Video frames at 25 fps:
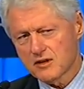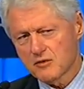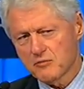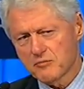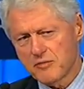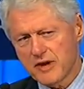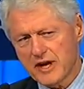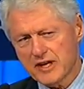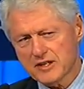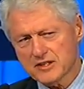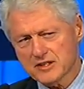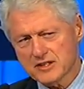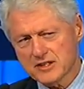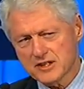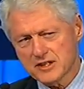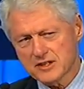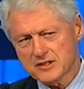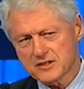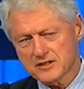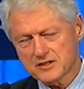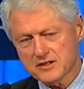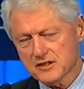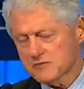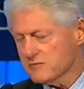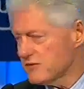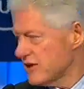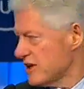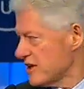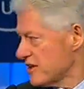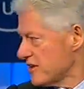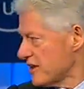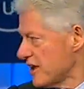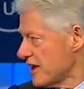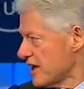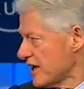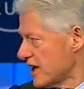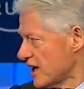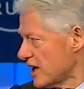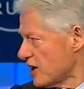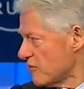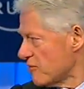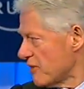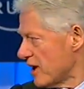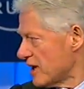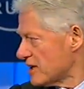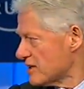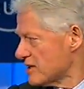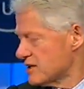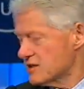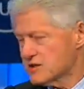The best is to be thinking
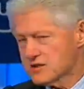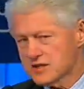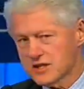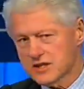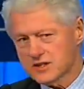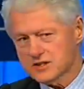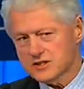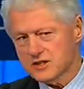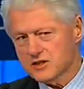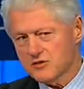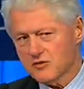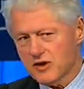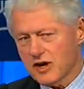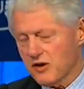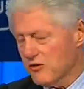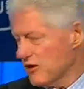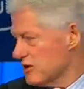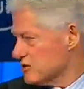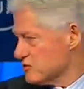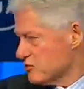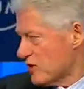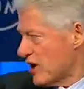about these things in the right way.